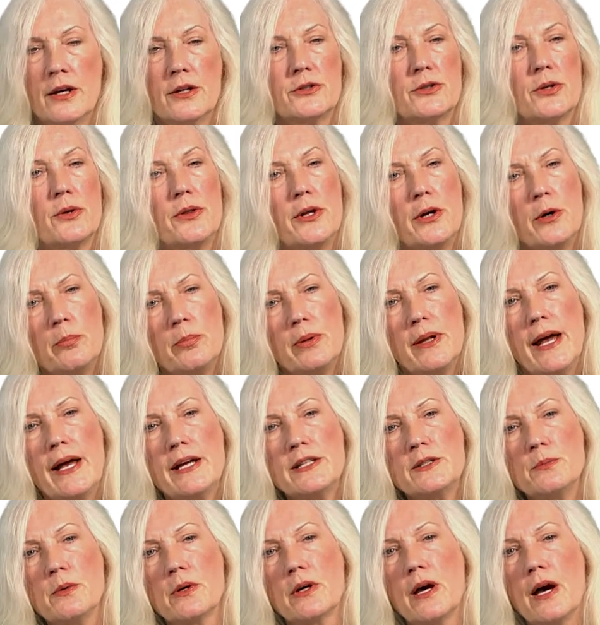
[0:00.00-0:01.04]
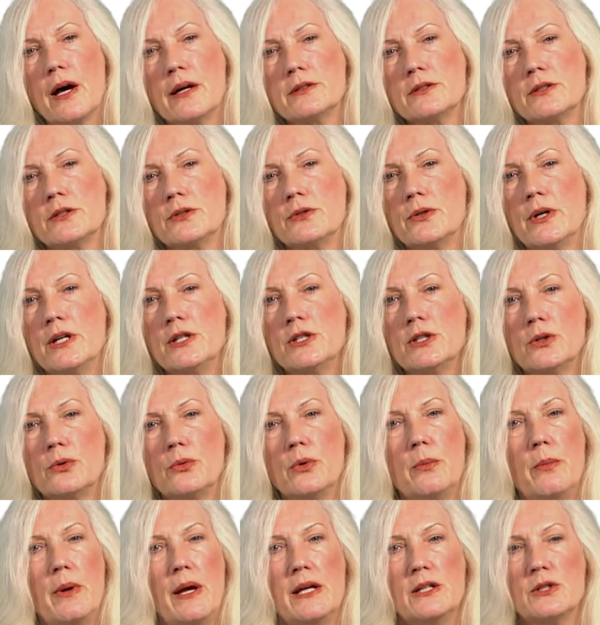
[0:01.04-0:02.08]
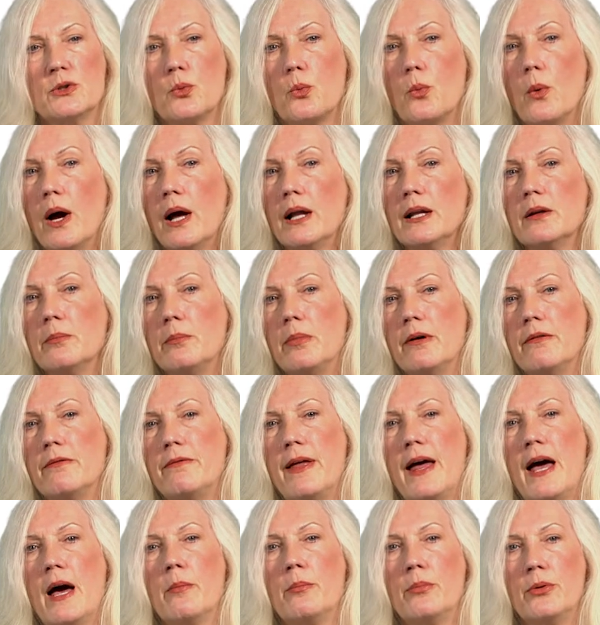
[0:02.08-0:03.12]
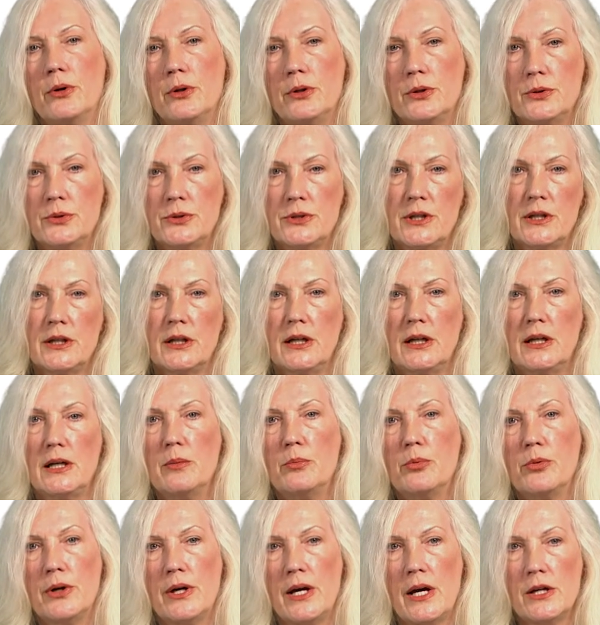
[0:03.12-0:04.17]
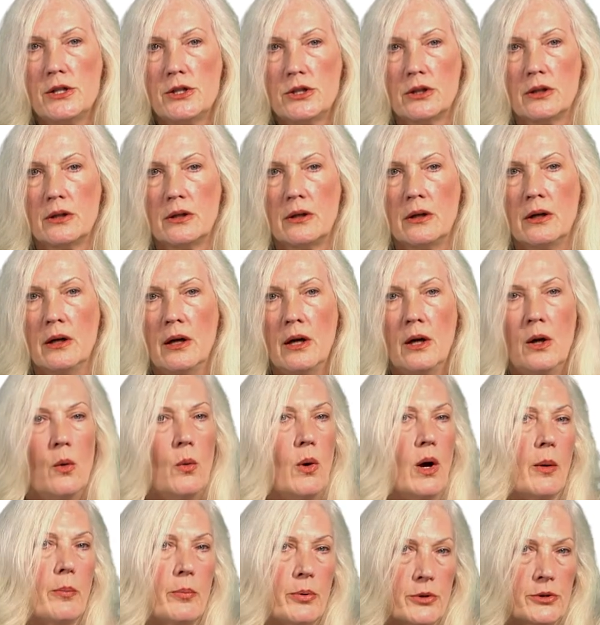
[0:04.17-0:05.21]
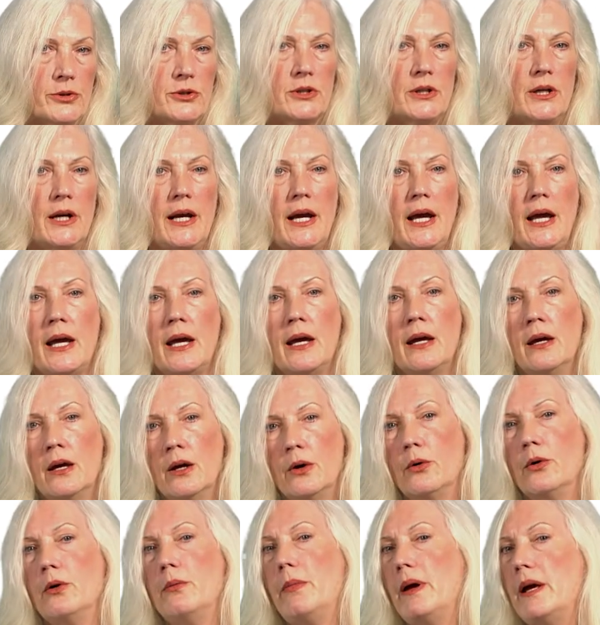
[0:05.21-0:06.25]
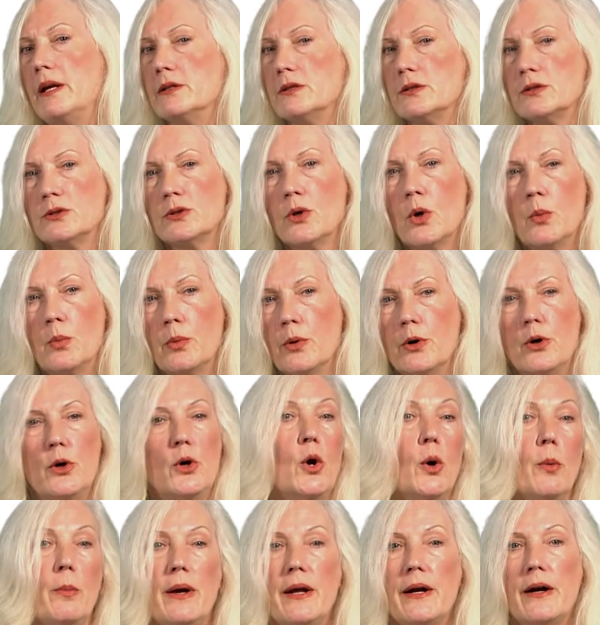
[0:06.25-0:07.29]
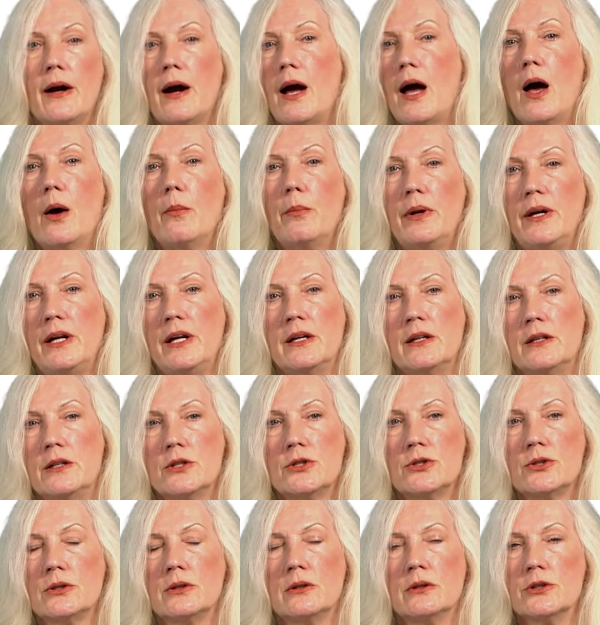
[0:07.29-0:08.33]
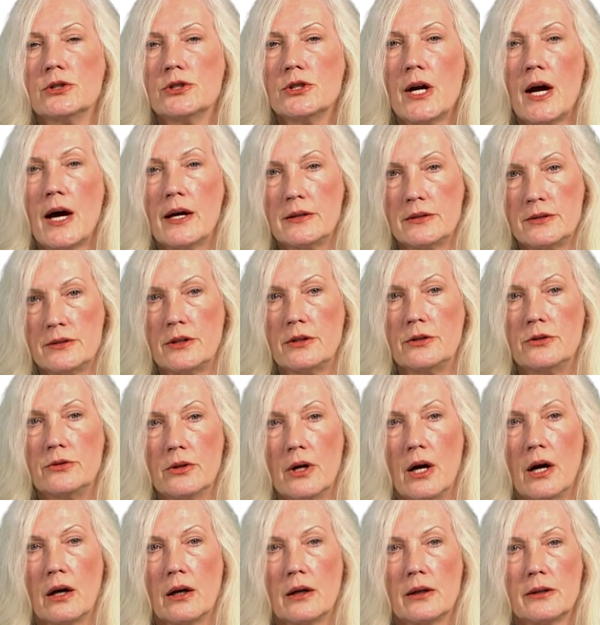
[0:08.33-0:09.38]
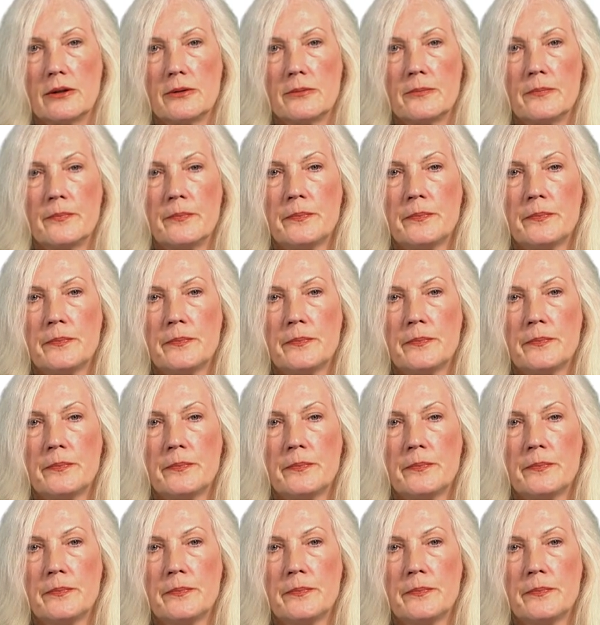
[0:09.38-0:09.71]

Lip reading: So their plasma concentration remains well above that producing inebriation, while person A remains sober no matter how many additional shots are drunk.